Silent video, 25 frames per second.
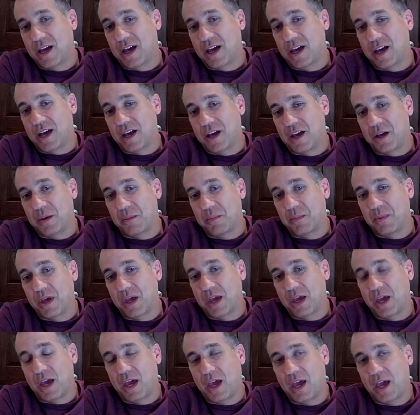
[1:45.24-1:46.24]
um,
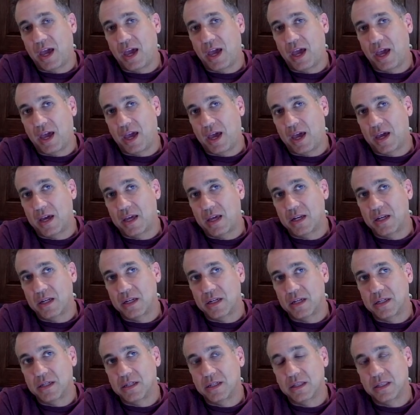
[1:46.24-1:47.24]

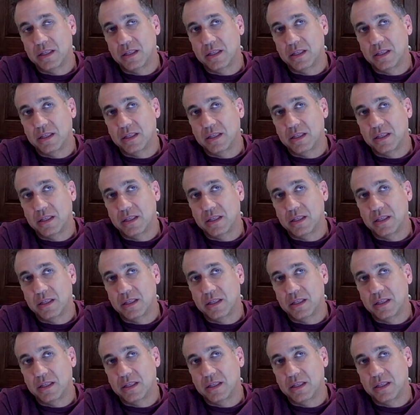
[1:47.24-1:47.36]
and